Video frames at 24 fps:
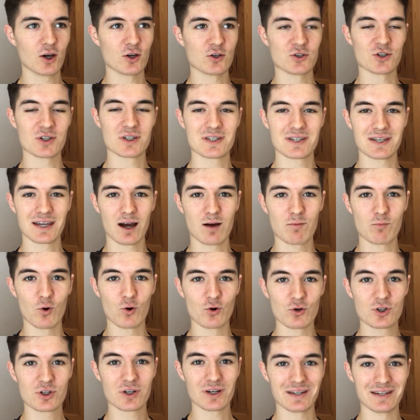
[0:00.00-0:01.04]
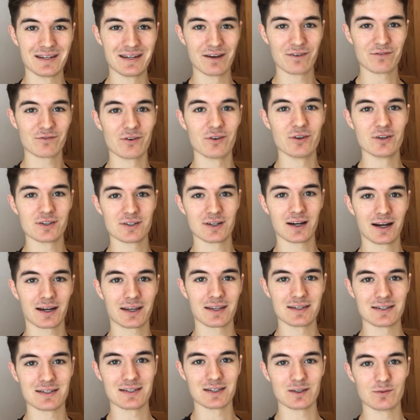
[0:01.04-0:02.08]
and just see how much difference I
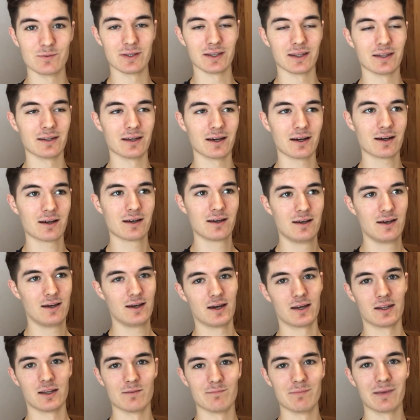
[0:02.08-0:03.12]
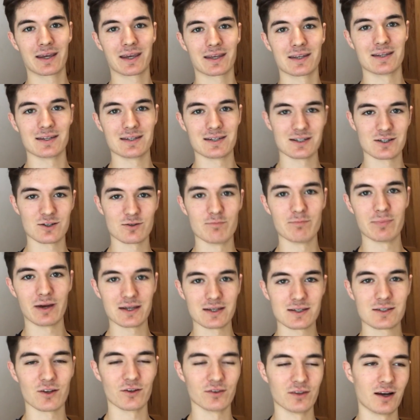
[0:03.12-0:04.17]
can see within that, and then make a decision
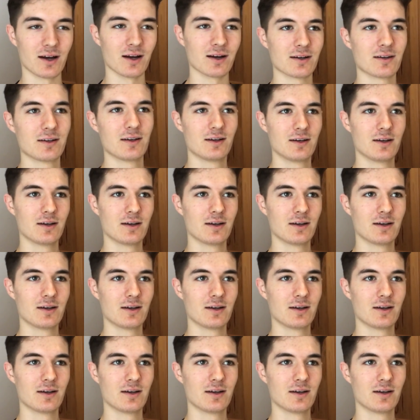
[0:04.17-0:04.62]
based on that.